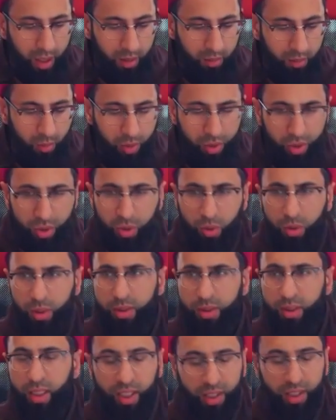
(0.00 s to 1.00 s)
which is called a
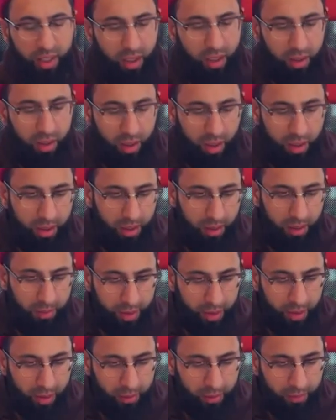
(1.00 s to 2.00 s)
Tarikh
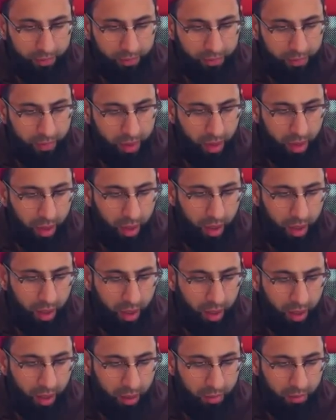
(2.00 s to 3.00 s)
al-Kabir.
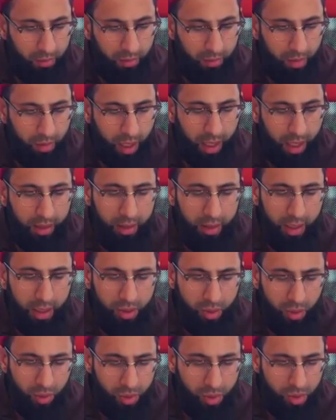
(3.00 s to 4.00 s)
And
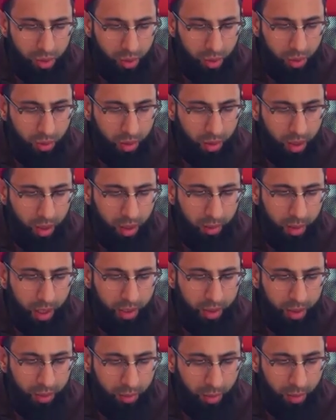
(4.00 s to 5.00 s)
there's also
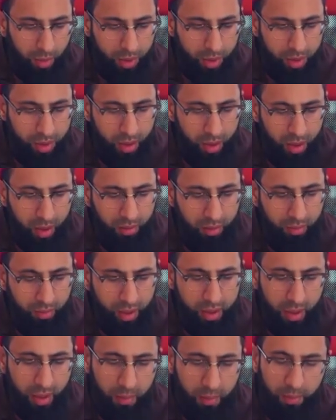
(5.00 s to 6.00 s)
other books, for
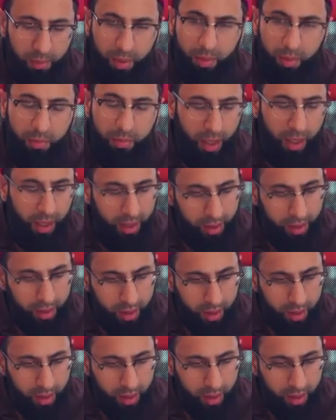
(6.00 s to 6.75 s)
example, by